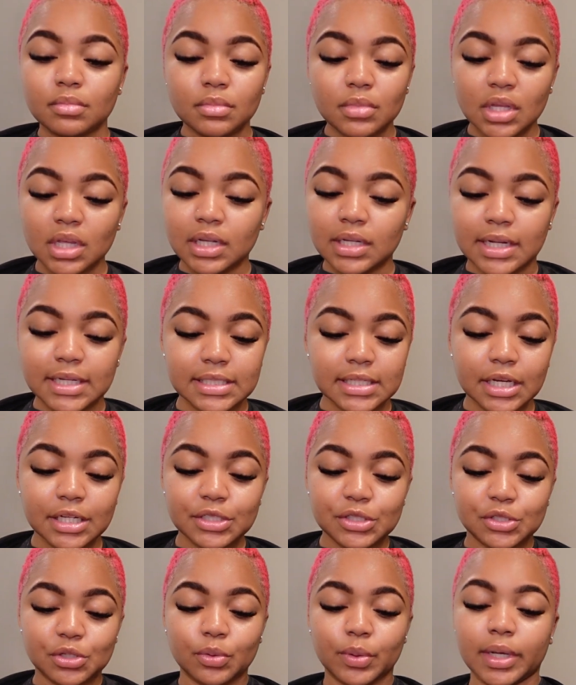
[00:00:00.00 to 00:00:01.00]
let's get
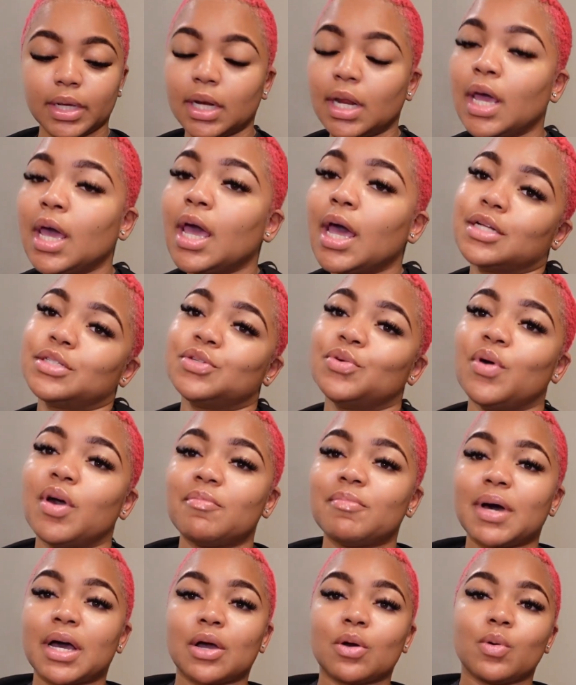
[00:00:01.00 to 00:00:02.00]
into it. I do have
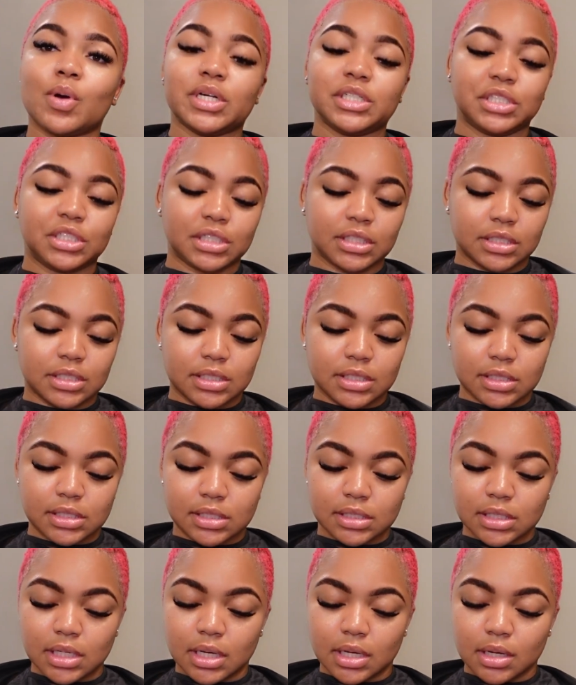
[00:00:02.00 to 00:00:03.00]
my
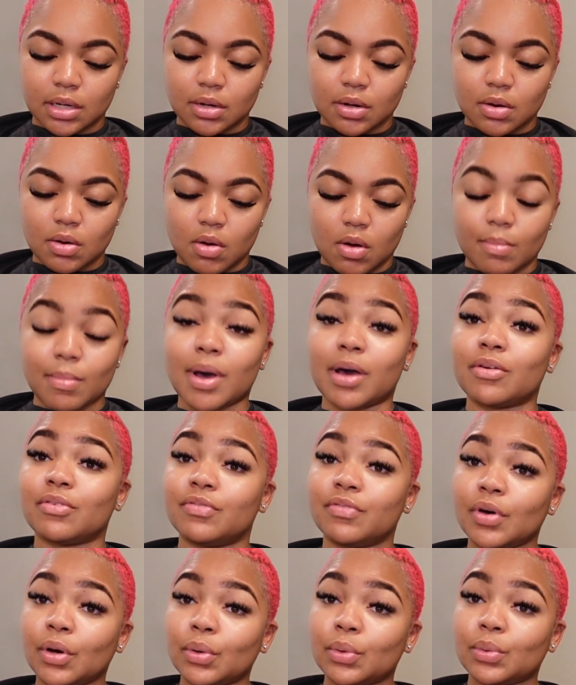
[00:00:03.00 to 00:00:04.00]
questions here on my
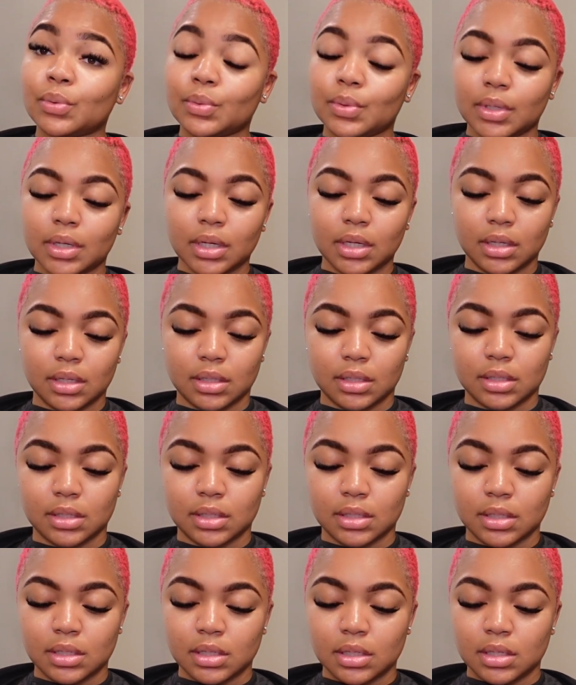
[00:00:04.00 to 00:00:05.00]

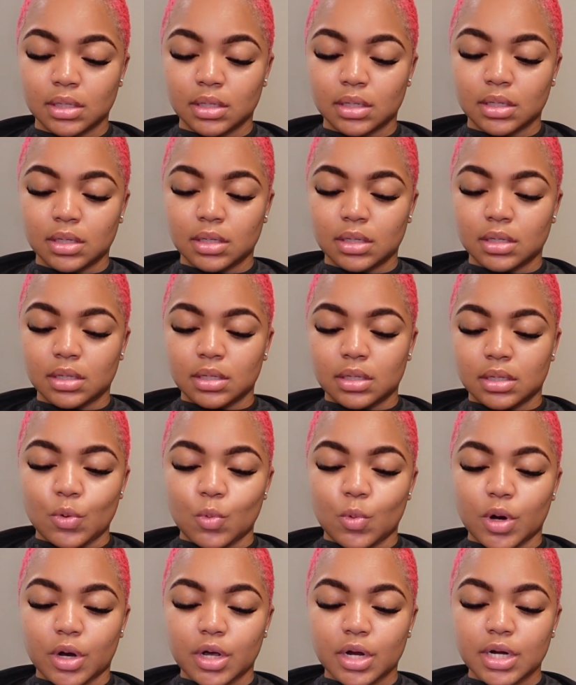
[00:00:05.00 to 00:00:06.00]
phone, but
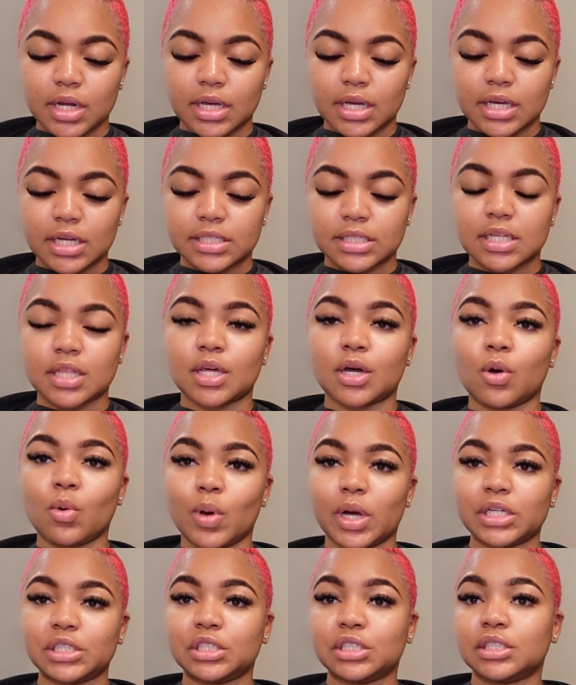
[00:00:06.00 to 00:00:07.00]
we're gonna get into the
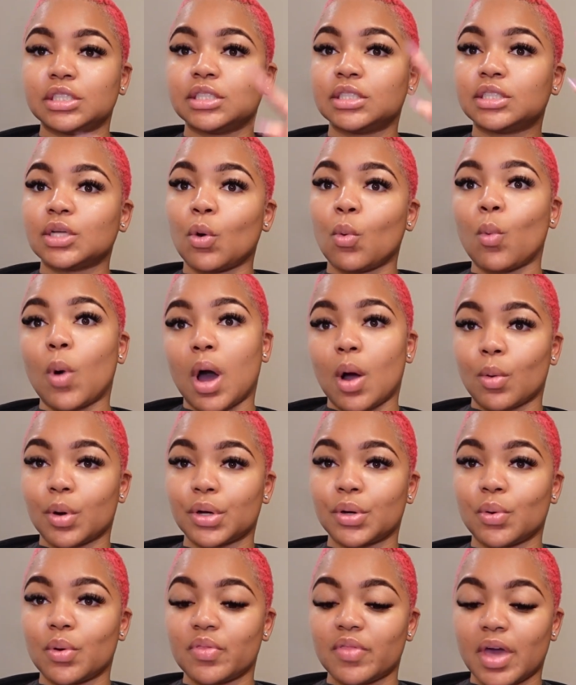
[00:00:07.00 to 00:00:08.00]
questions while we're
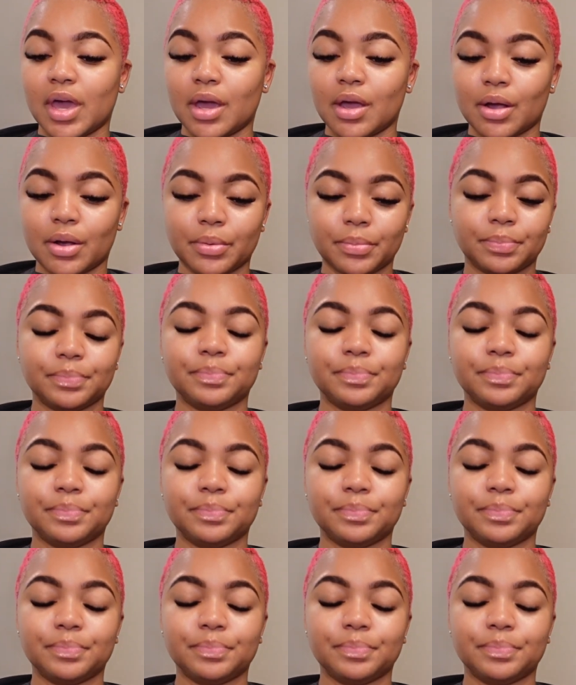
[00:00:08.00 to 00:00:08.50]
doing the hair.